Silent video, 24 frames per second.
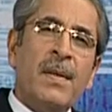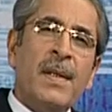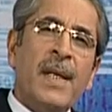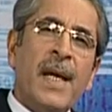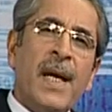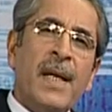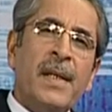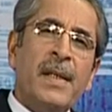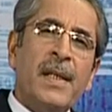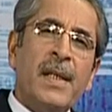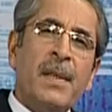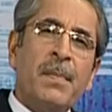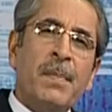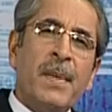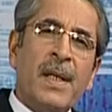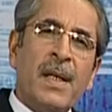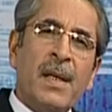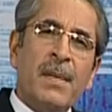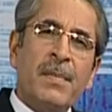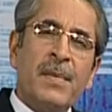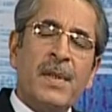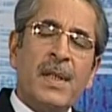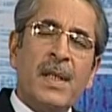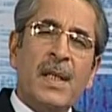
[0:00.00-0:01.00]
that it
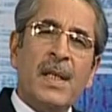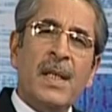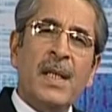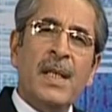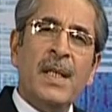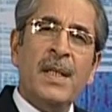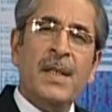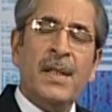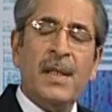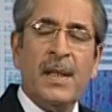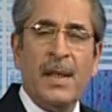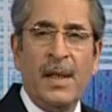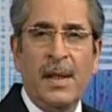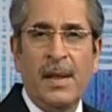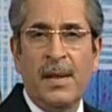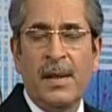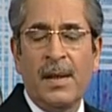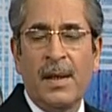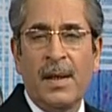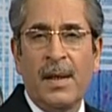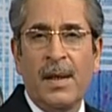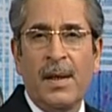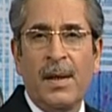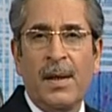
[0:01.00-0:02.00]
becomes easy
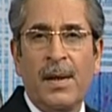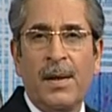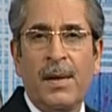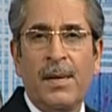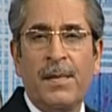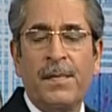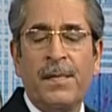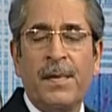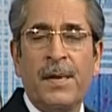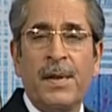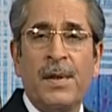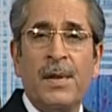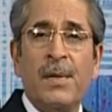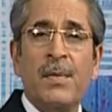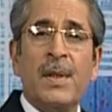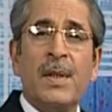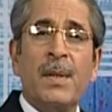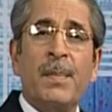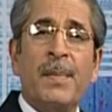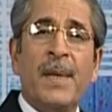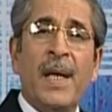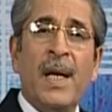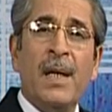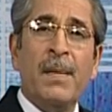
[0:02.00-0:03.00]
for you as a
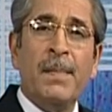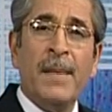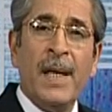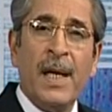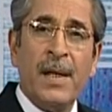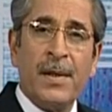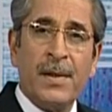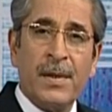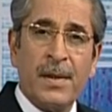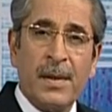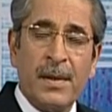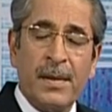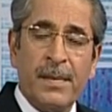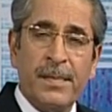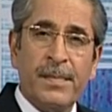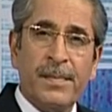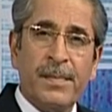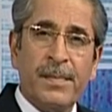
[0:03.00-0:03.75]
brand manager